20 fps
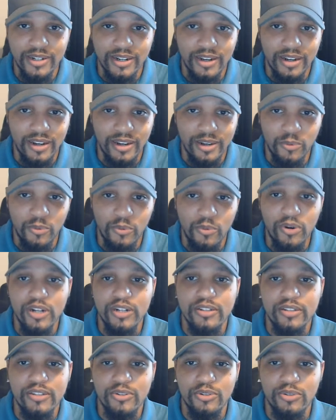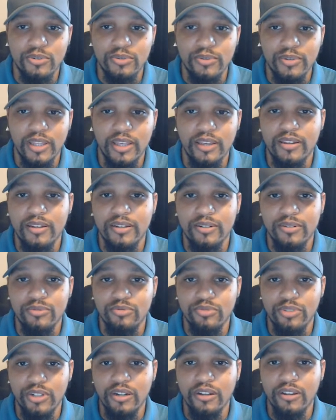wants to, they could
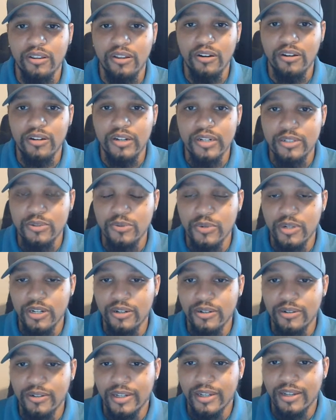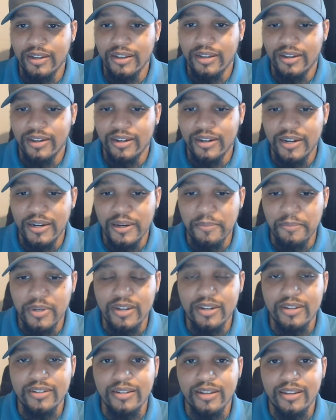read along as well.
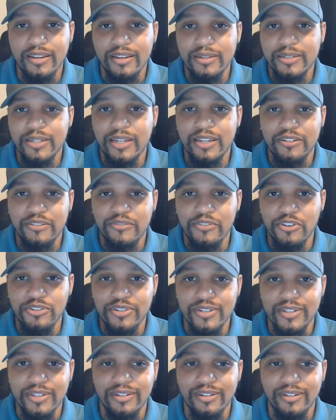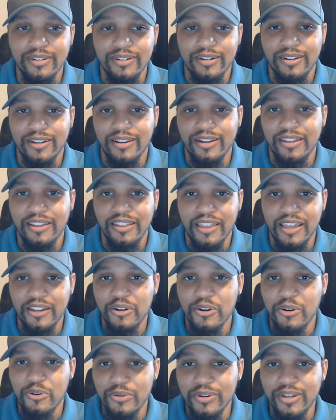Because the King James Version, that
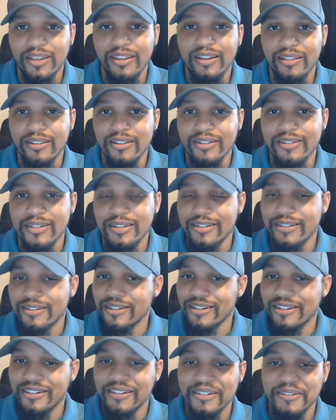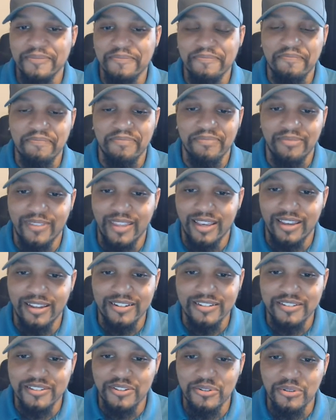old English is, and it's
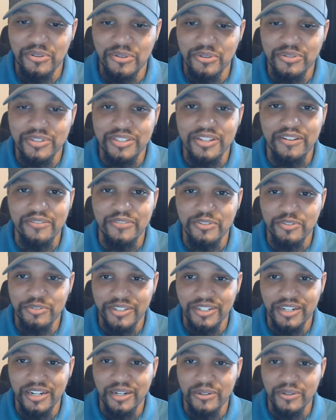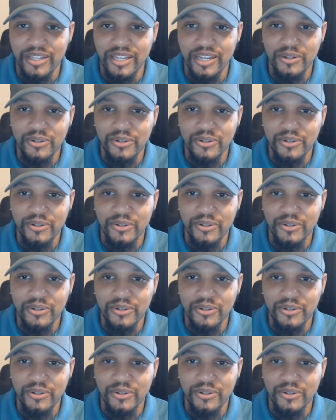still a little tough to read out loud.